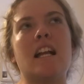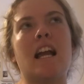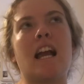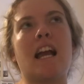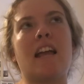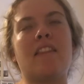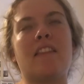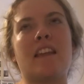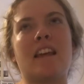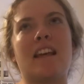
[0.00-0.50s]

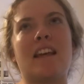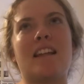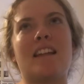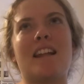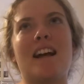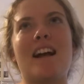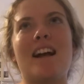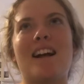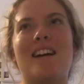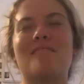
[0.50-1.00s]
And then
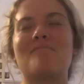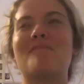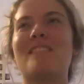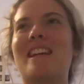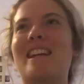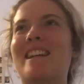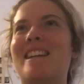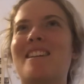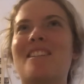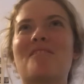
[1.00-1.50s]
I'm
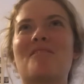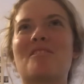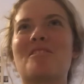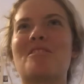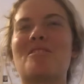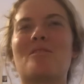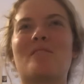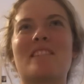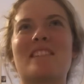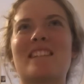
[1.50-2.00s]

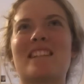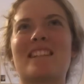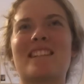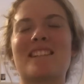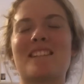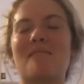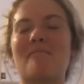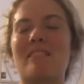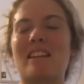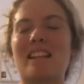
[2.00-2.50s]
rejoicing because
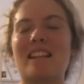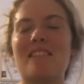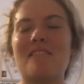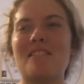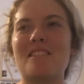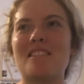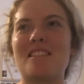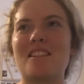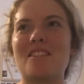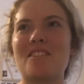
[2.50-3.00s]
I'm like, that was
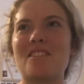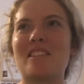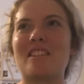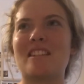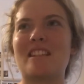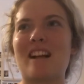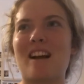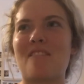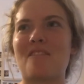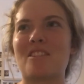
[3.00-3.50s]
such a good
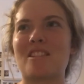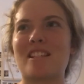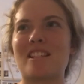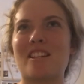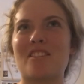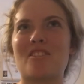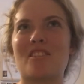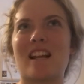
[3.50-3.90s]
conversation.